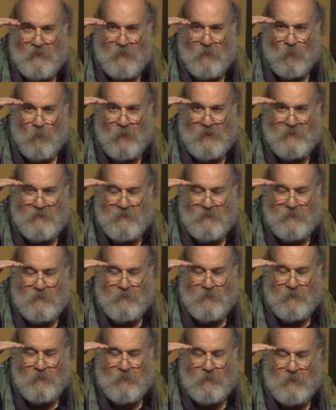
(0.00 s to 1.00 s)
when
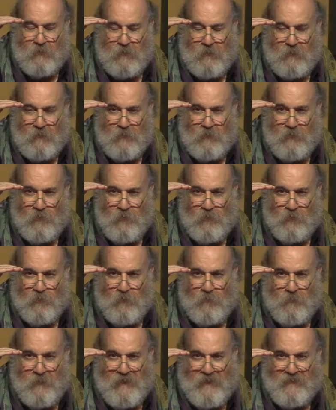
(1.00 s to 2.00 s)
you
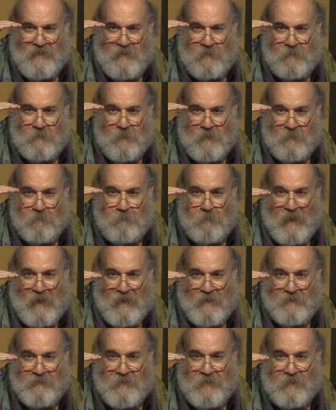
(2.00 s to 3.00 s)
make the,
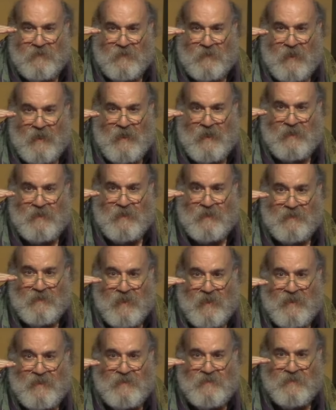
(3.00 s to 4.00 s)
back, the light,
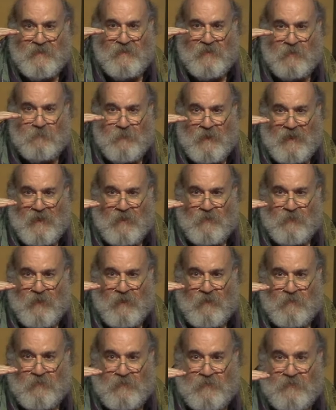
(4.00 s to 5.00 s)
light in the
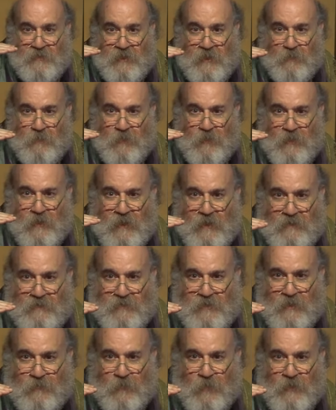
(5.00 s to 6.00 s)
background dimmer and
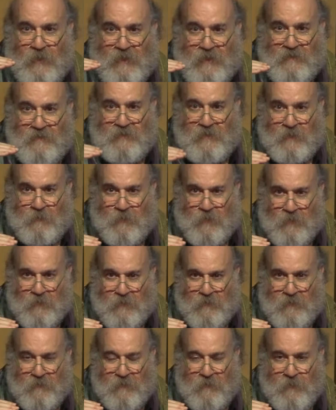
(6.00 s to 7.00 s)
dimmer and dimmer,
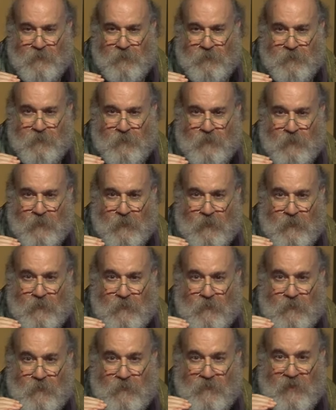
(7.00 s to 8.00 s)

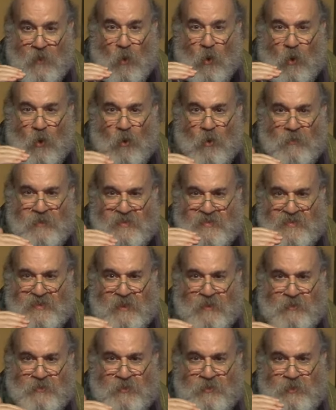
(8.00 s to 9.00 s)
the, all the
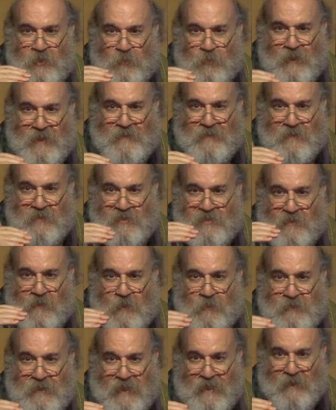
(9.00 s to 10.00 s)
cells in your retina
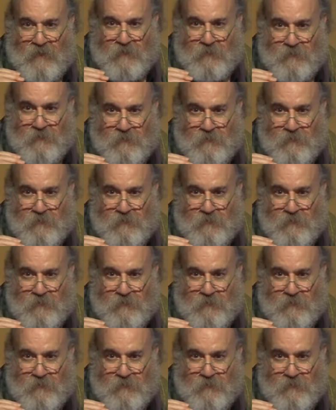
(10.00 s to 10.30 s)
slow down